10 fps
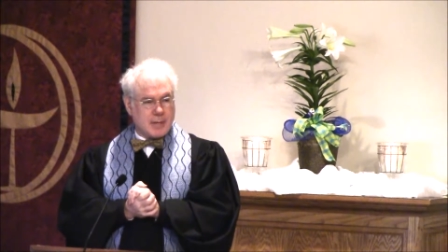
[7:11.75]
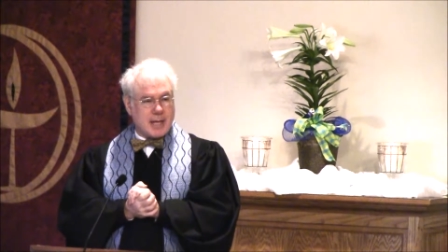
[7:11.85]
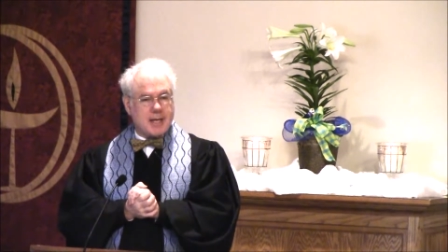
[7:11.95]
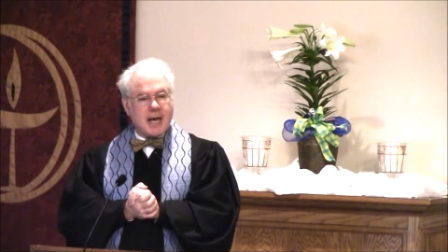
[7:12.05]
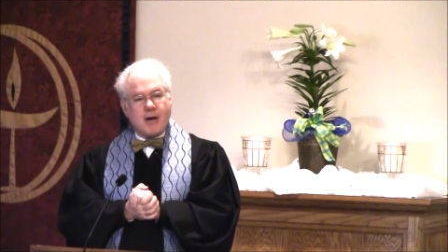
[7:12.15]

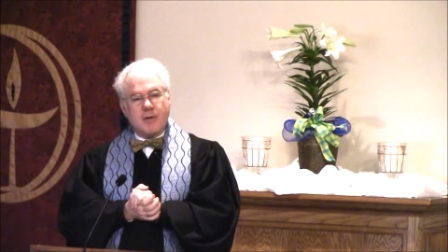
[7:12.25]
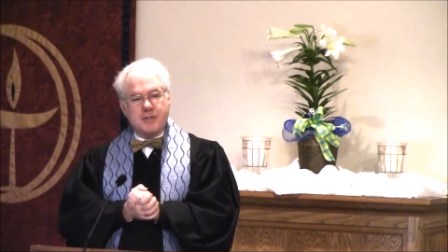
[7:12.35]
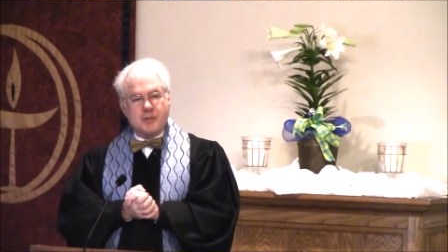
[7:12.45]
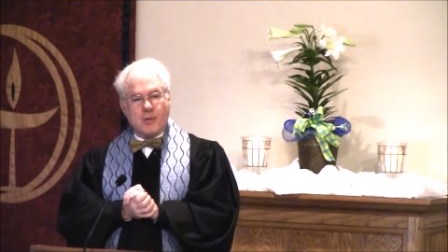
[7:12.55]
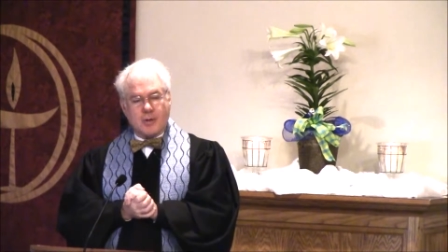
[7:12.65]
And now
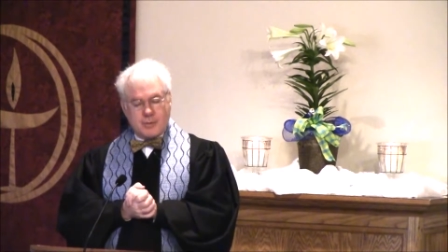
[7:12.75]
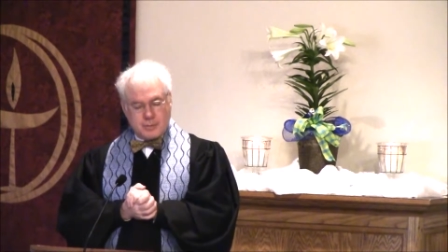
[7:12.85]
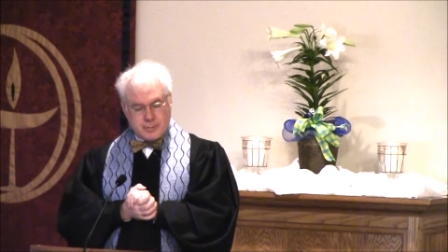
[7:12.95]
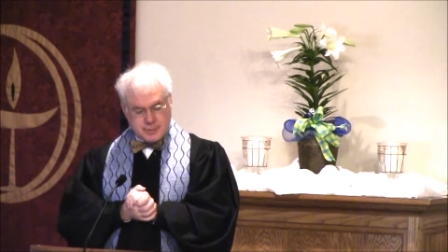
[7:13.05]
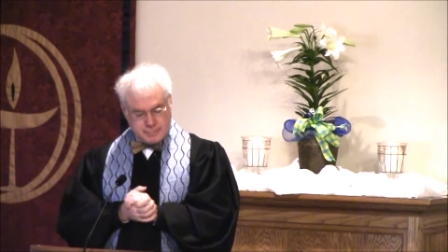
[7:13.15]

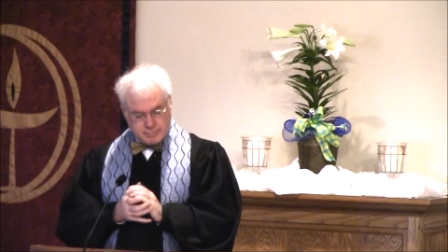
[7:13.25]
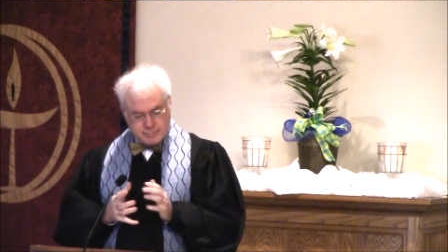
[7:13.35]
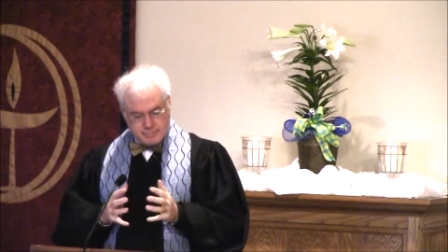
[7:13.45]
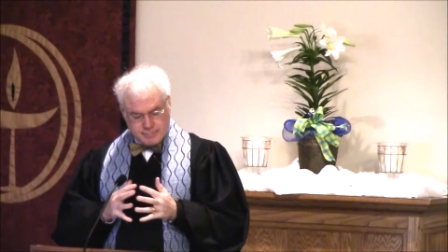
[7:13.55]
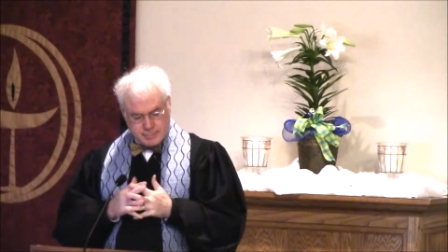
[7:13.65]
historical
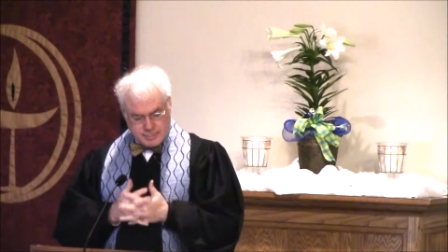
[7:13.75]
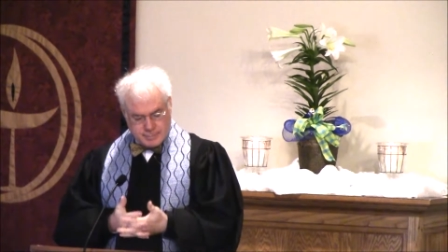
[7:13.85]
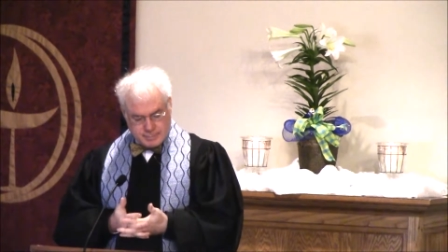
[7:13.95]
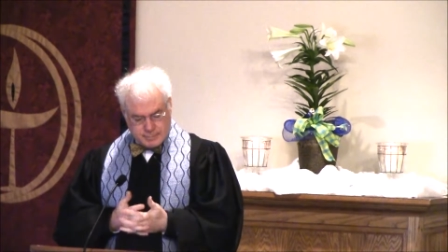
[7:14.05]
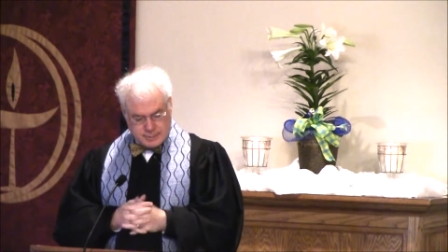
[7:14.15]

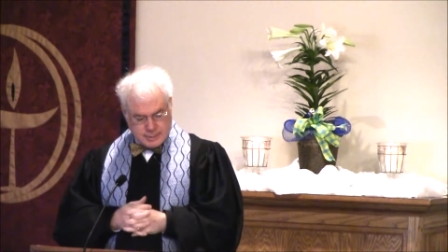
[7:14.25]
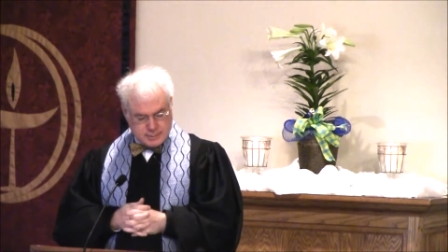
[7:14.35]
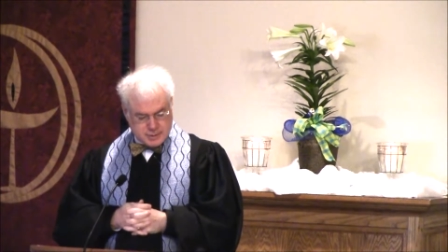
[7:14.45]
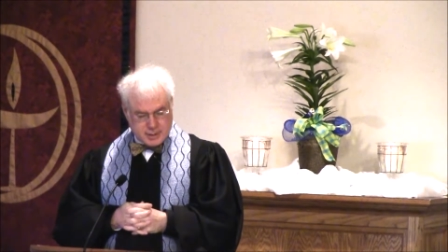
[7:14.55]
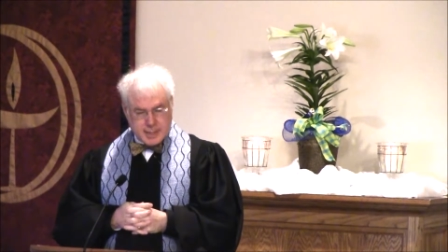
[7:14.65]

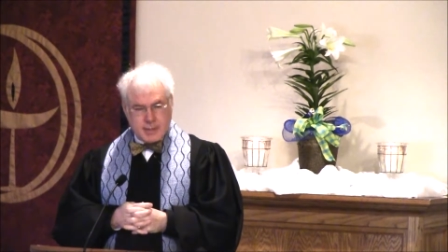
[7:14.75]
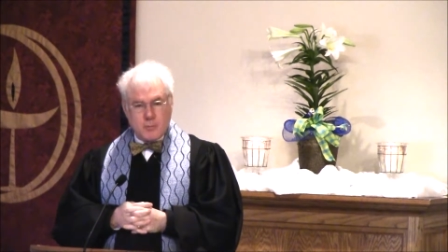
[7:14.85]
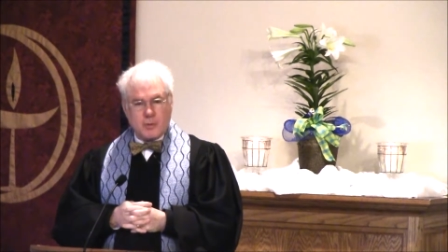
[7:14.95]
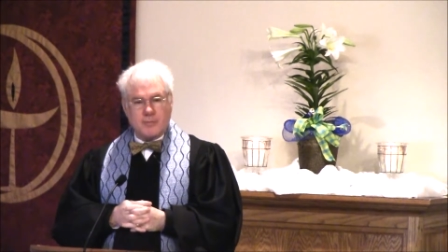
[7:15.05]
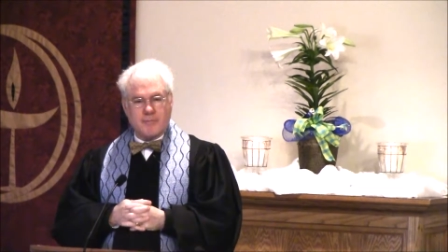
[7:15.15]
study
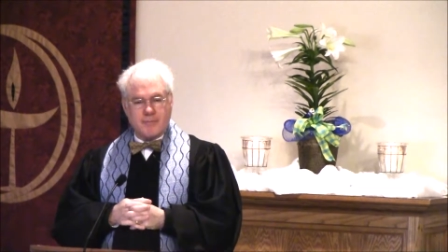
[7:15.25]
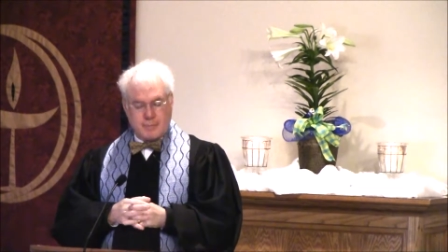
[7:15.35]
will,